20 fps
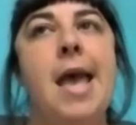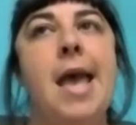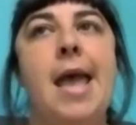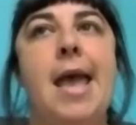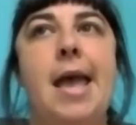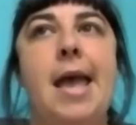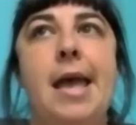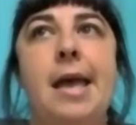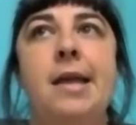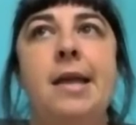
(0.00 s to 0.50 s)

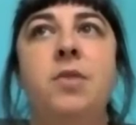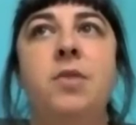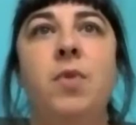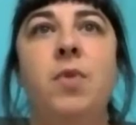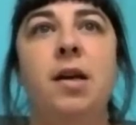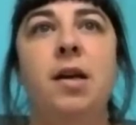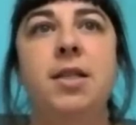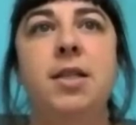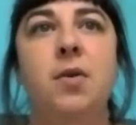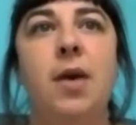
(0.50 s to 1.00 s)
And we
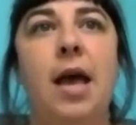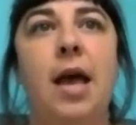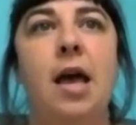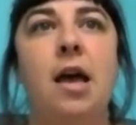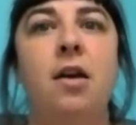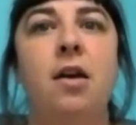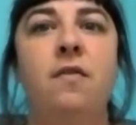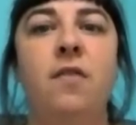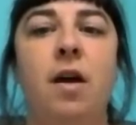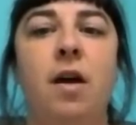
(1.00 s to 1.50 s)
also
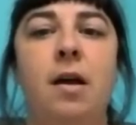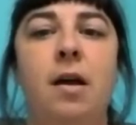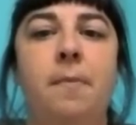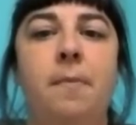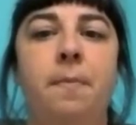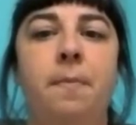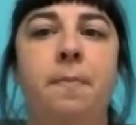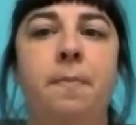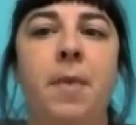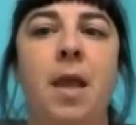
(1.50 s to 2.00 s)
have
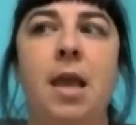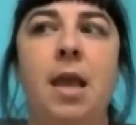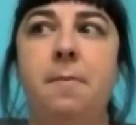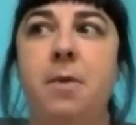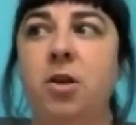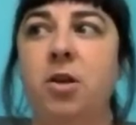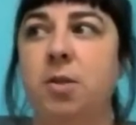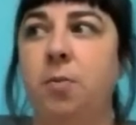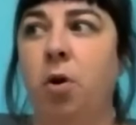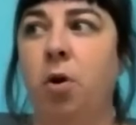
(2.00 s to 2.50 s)
um, a
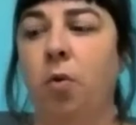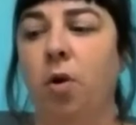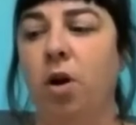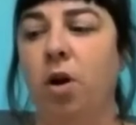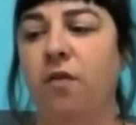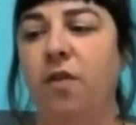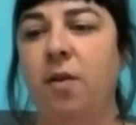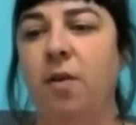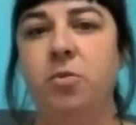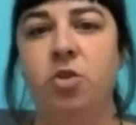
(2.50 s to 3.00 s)
peer support
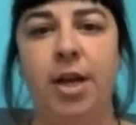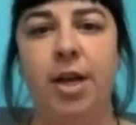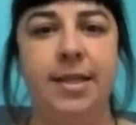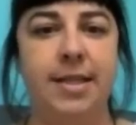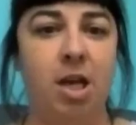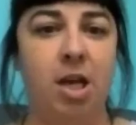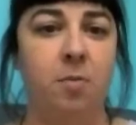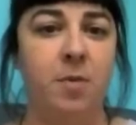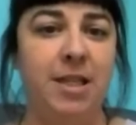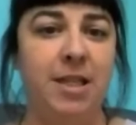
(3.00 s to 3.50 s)
worker from Trans
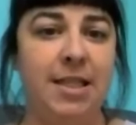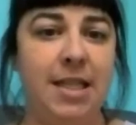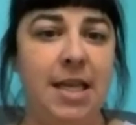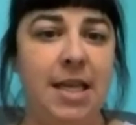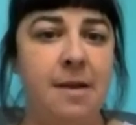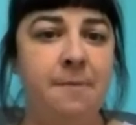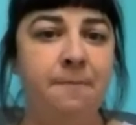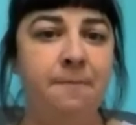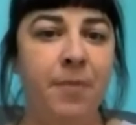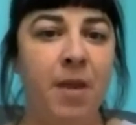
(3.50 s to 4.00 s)
Care
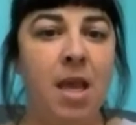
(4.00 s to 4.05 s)
BC,